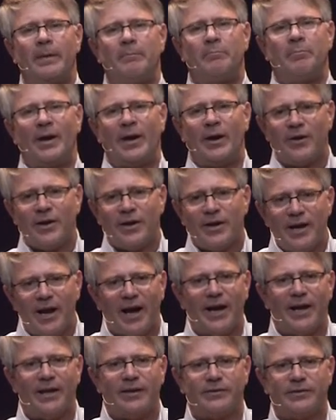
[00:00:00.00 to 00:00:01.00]

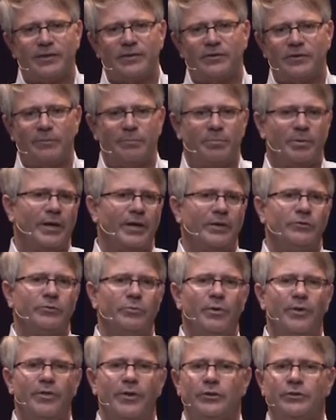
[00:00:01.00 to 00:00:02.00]
Paradise is the place
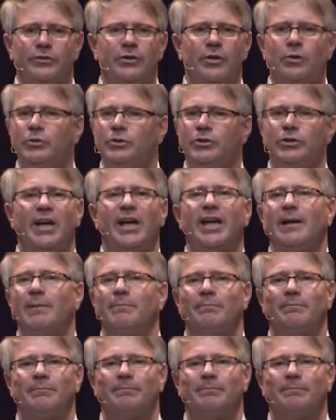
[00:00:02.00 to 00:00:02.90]
where there's no shame.